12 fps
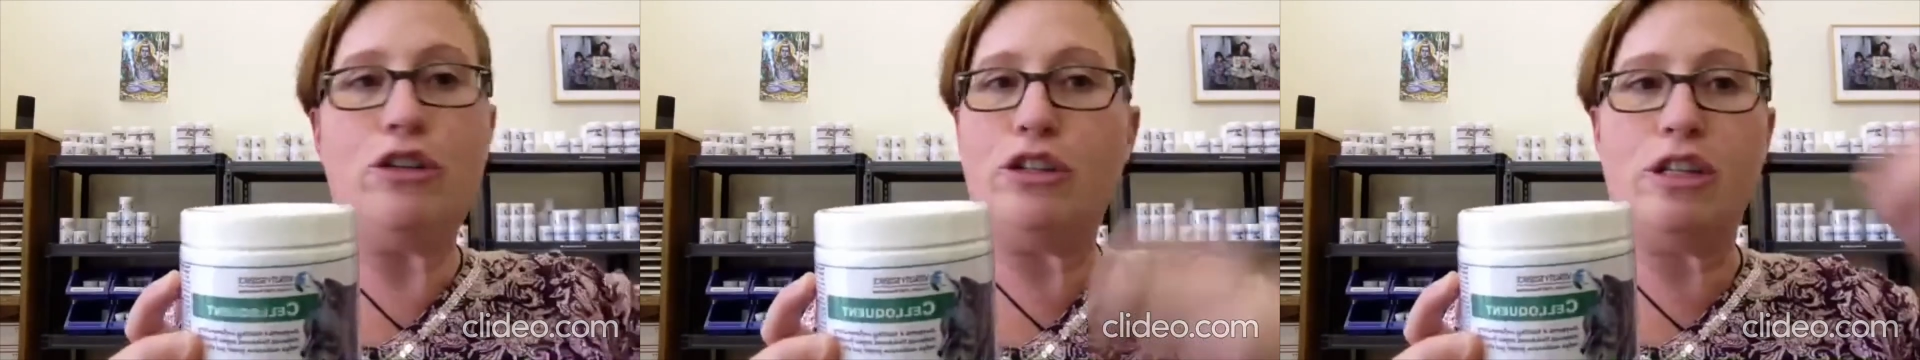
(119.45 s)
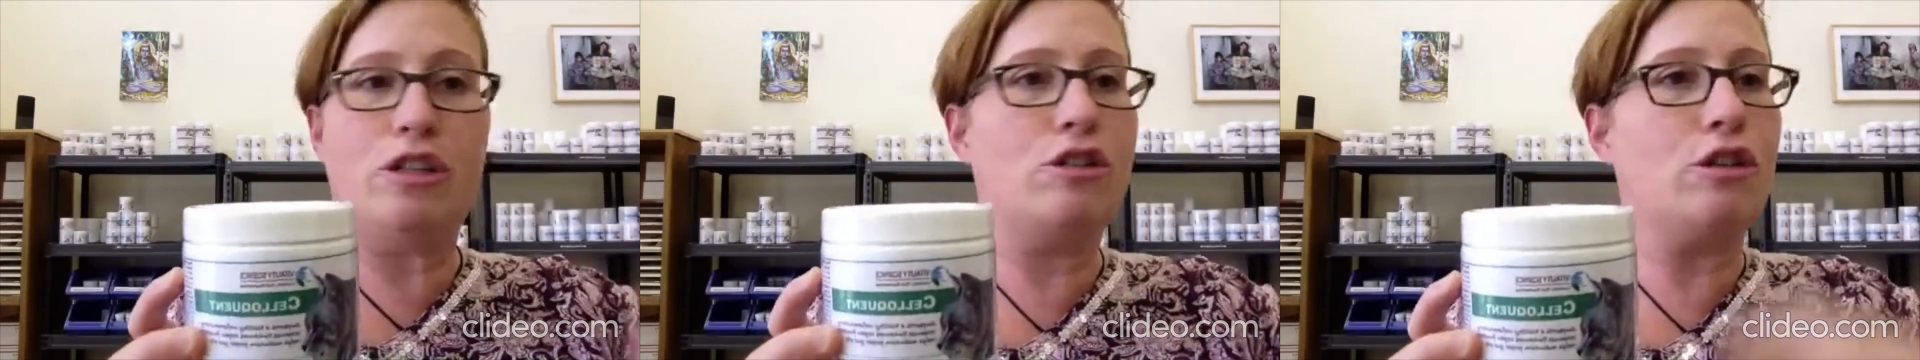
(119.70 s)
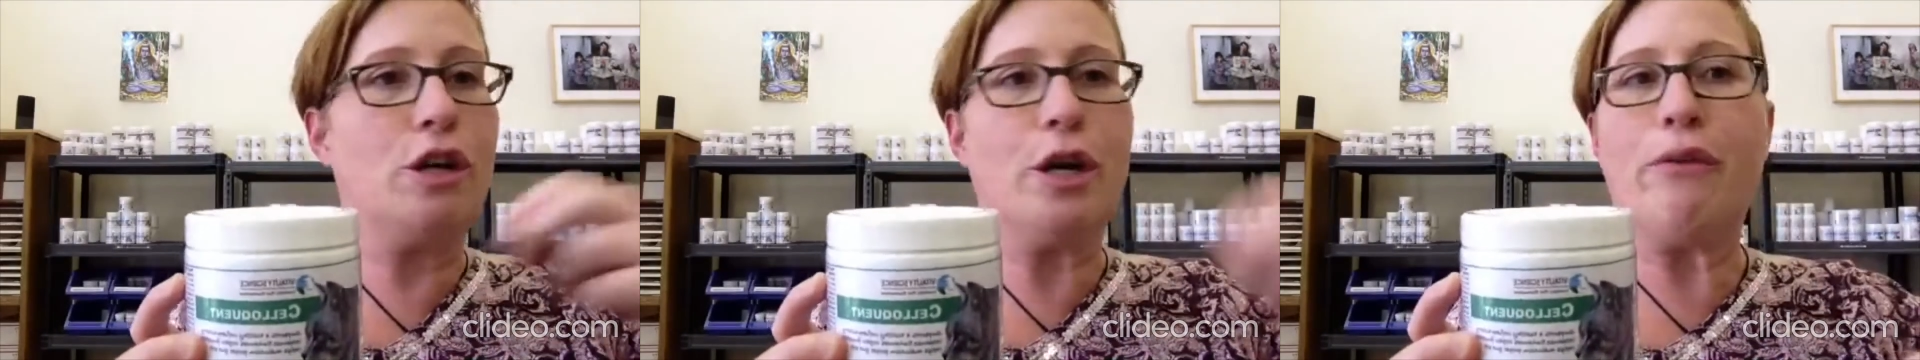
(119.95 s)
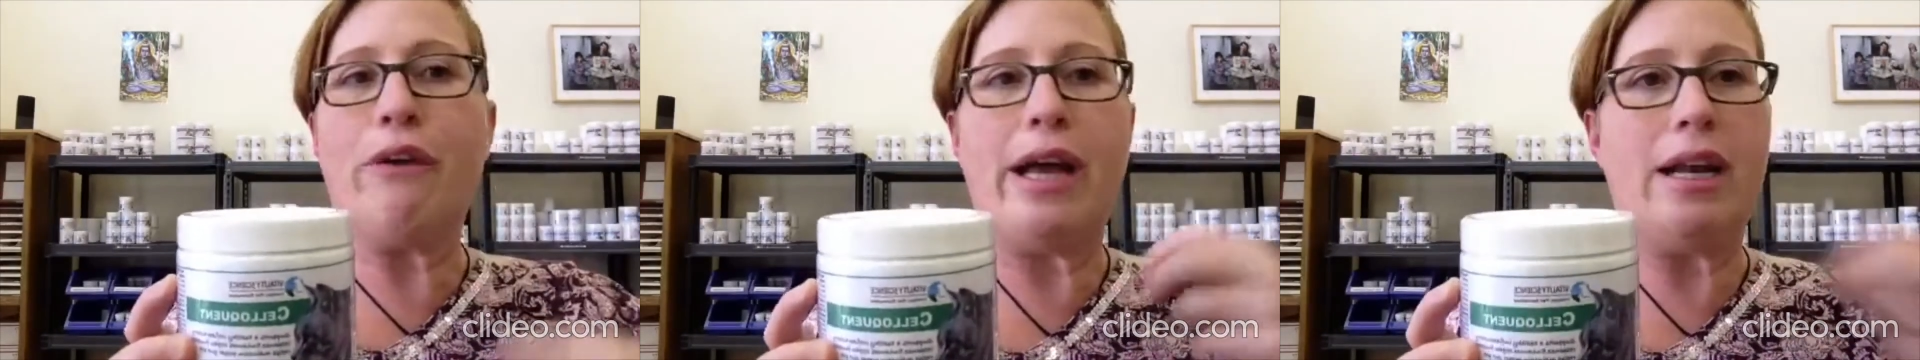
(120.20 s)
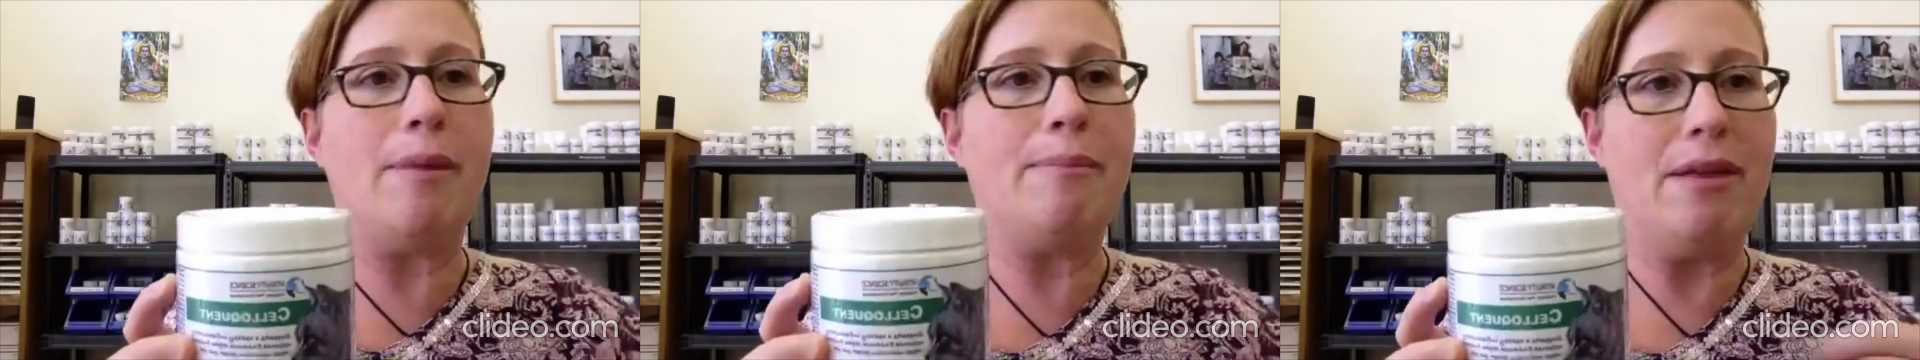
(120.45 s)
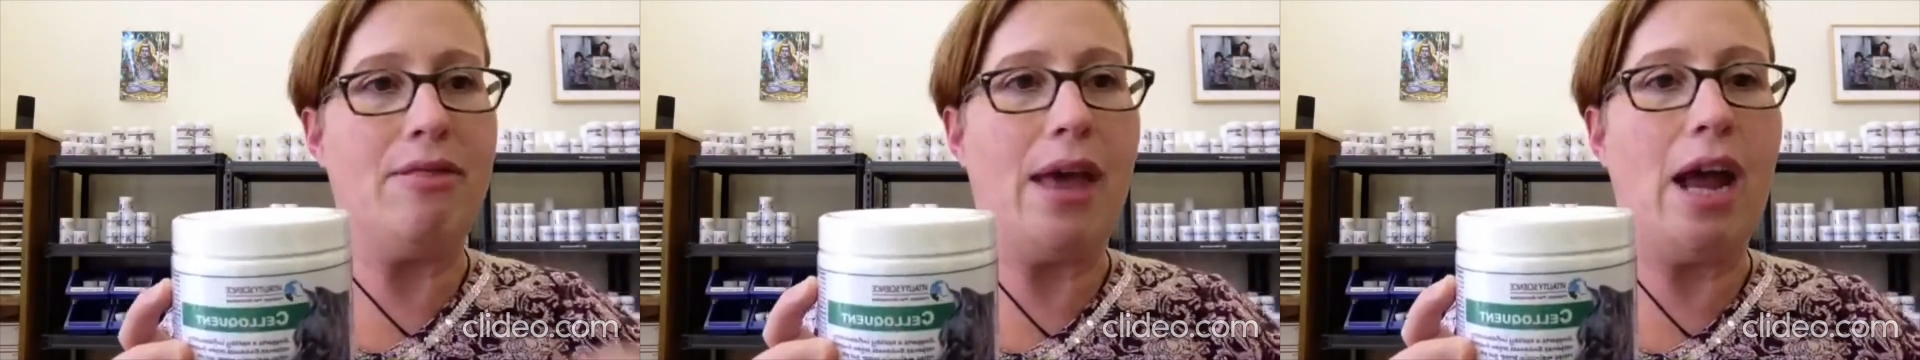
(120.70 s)
you just stir it right up
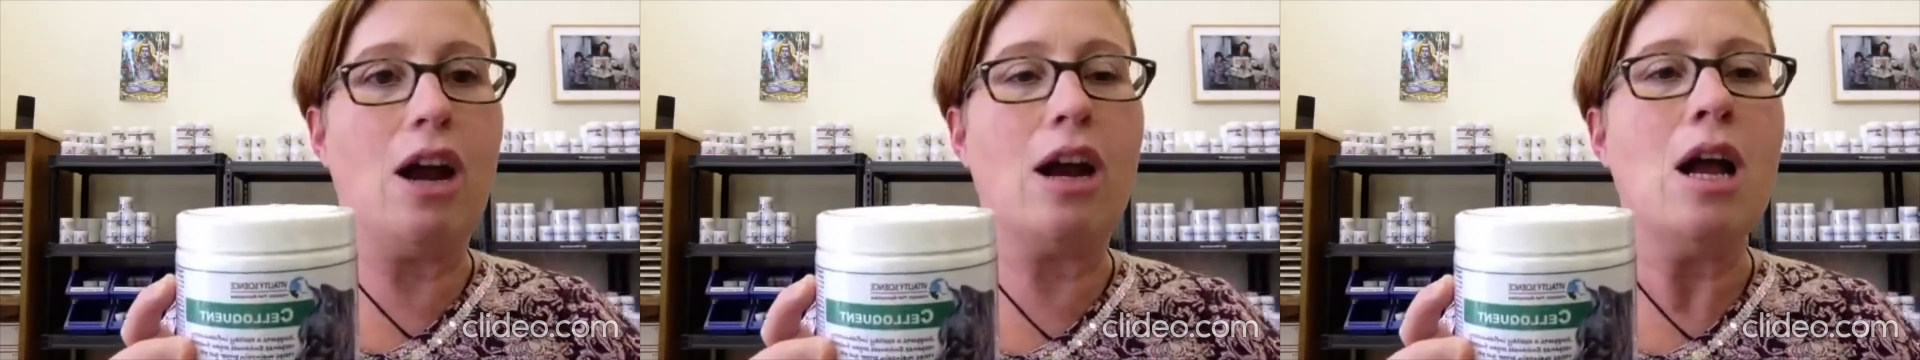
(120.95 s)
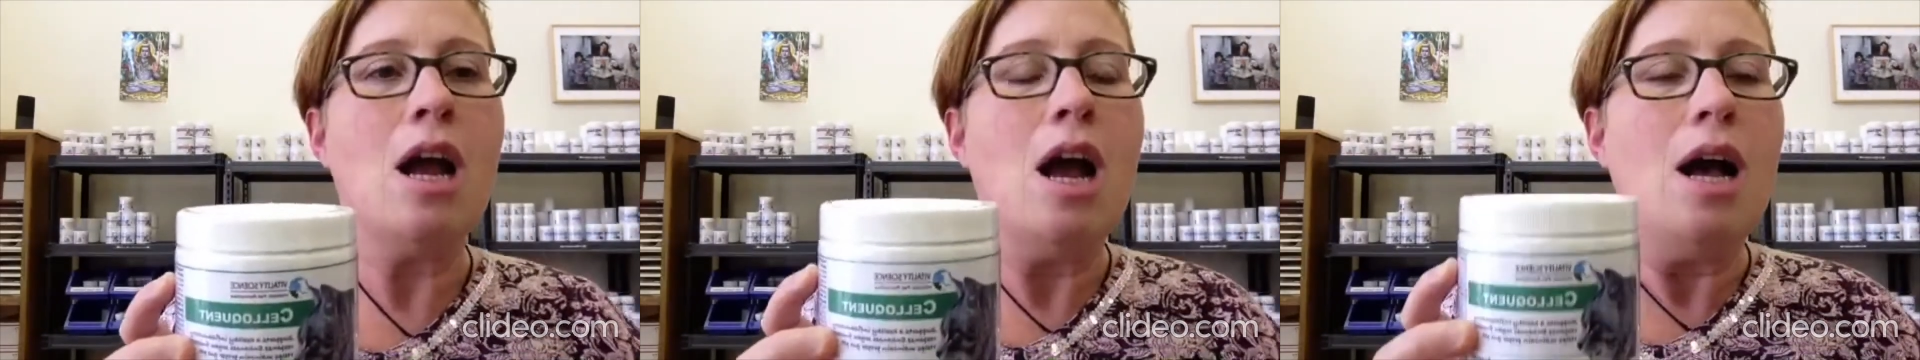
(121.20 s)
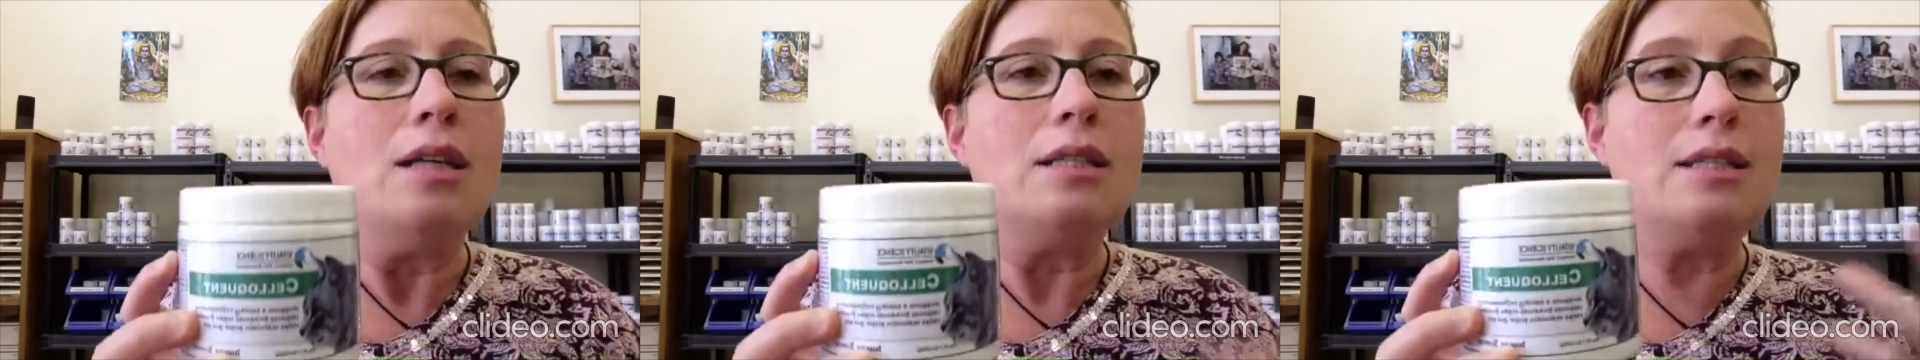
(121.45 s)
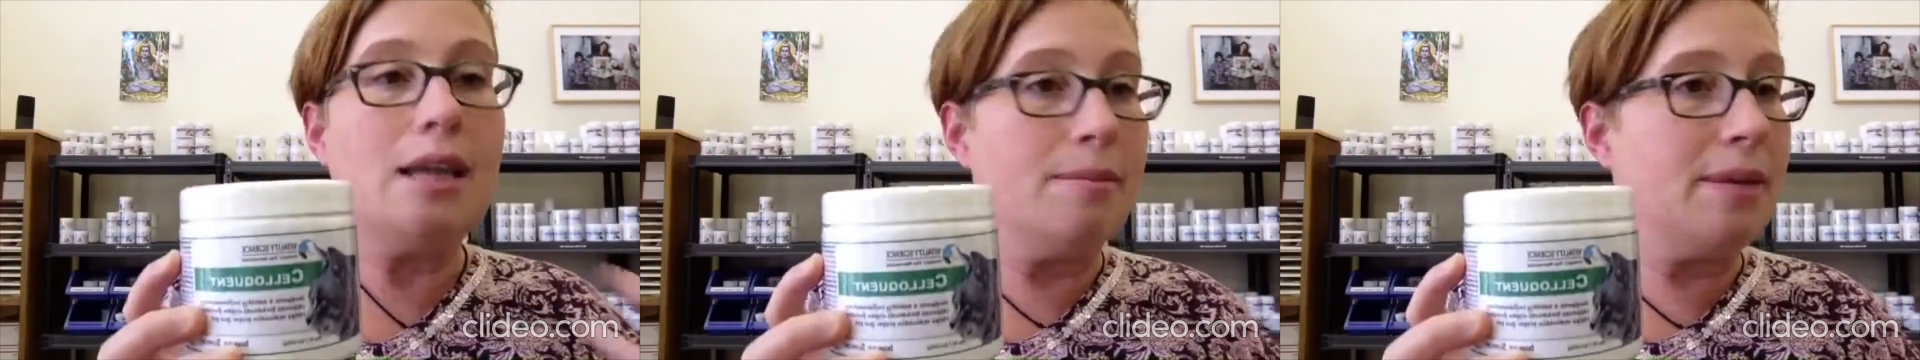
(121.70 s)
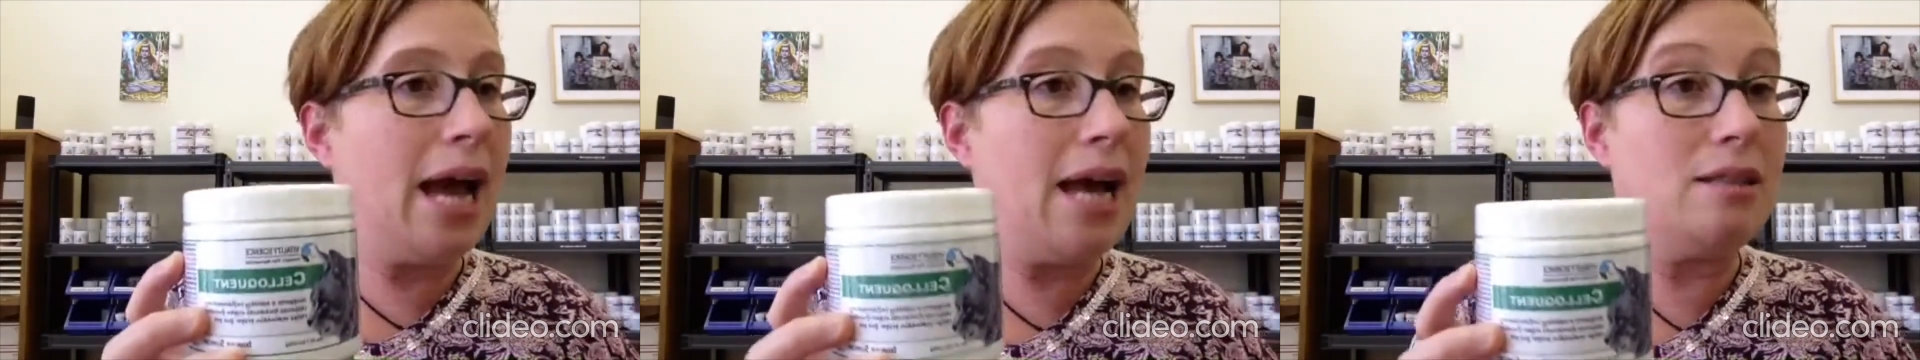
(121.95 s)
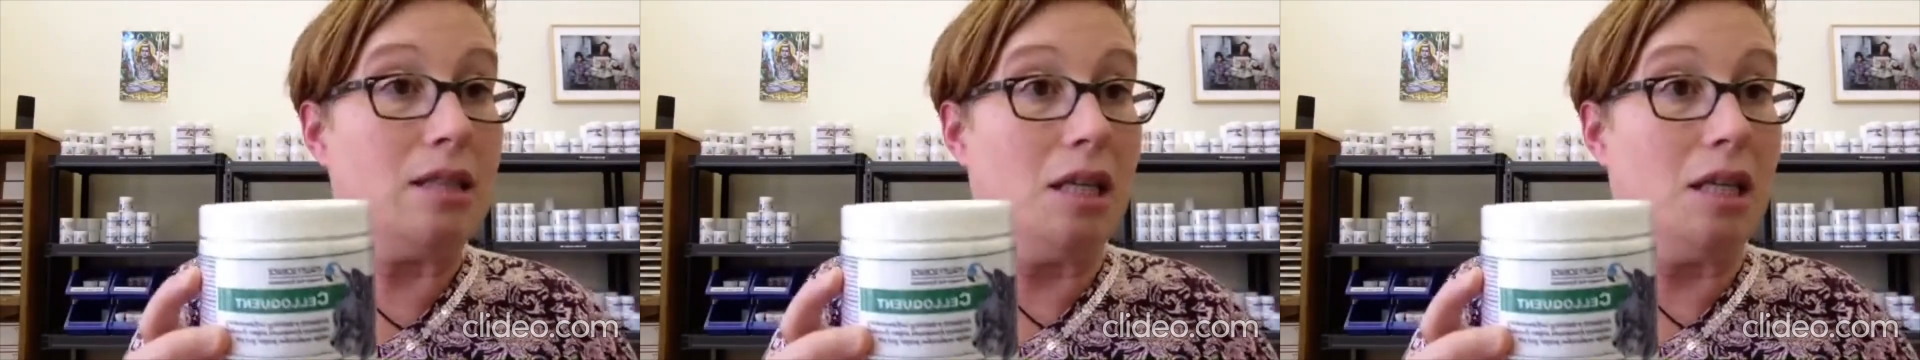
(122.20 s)
in there. Some cats